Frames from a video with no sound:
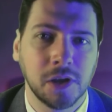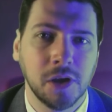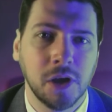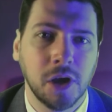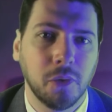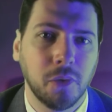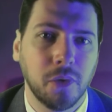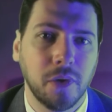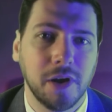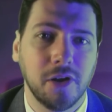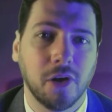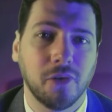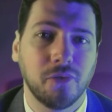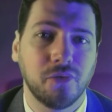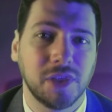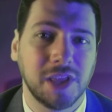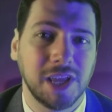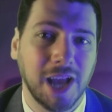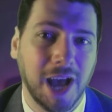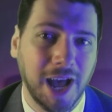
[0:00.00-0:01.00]
were it not
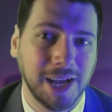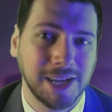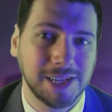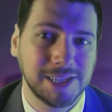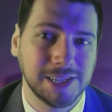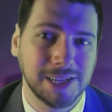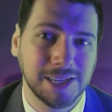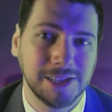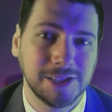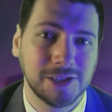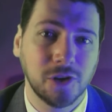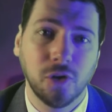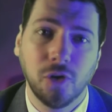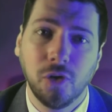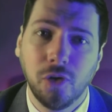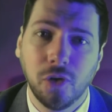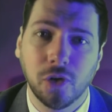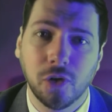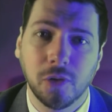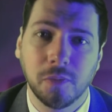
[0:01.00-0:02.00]
for the accident,
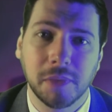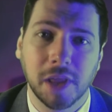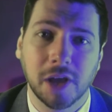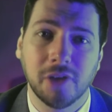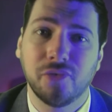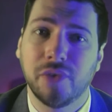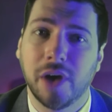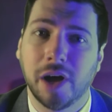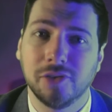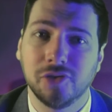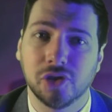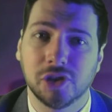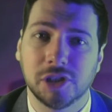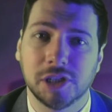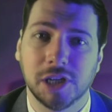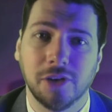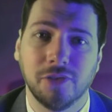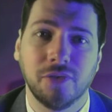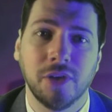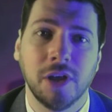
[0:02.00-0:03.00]
or have found
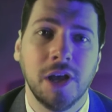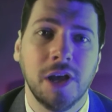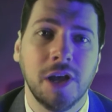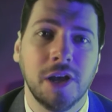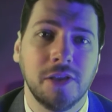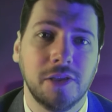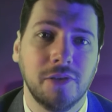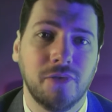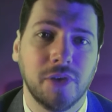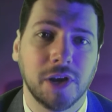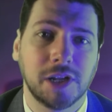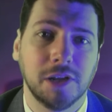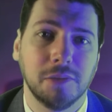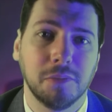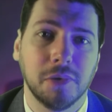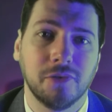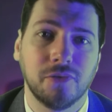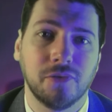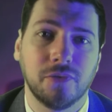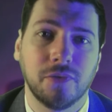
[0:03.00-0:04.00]
yourself the victim
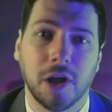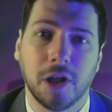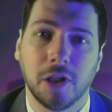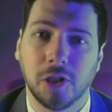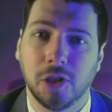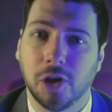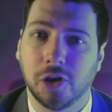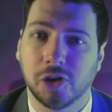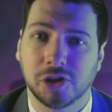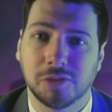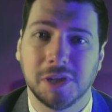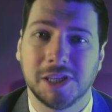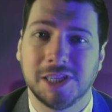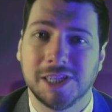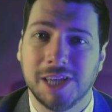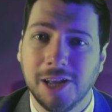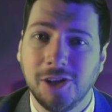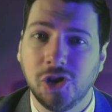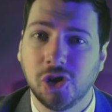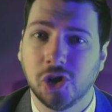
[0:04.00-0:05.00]
of lost
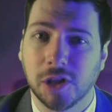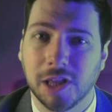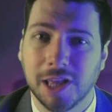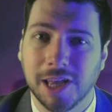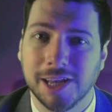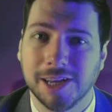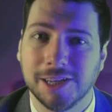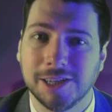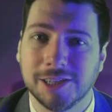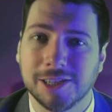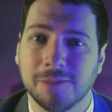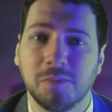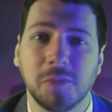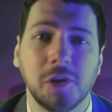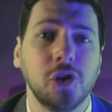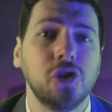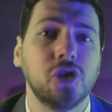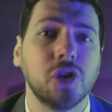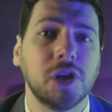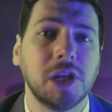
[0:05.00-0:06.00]
potential earnings,
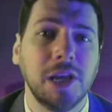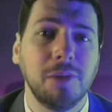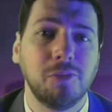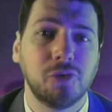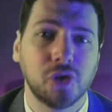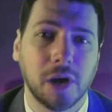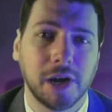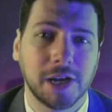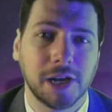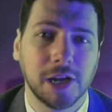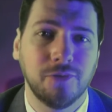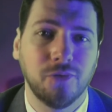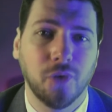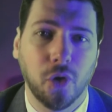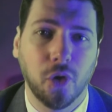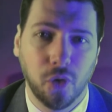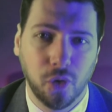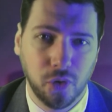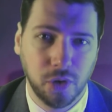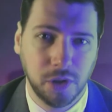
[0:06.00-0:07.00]
you should keep track of
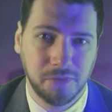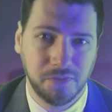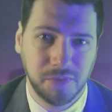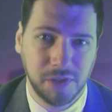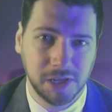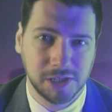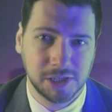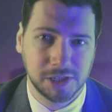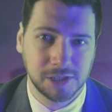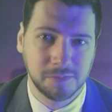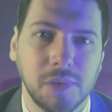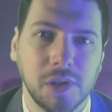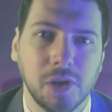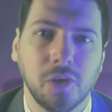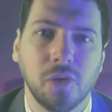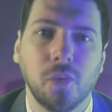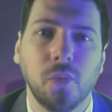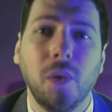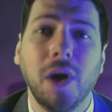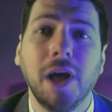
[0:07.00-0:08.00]
all of this.
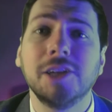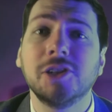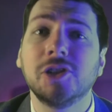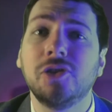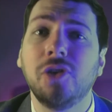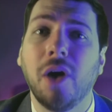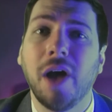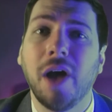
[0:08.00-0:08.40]
Whilst not